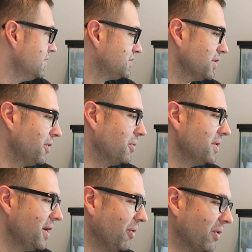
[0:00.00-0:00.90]

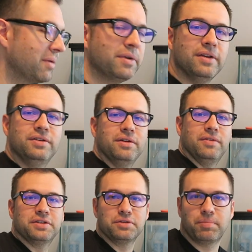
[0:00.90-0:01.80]
so what i'm going to do
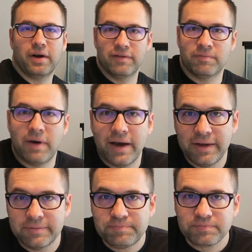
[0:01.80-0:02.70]
this is part of
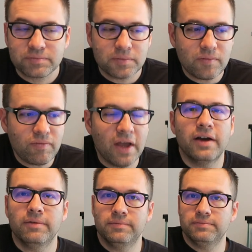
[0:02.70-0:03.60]
my
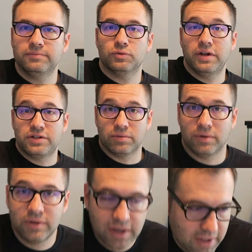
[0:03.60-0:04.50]
uh,
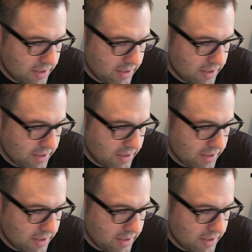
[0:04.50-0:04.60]
ritual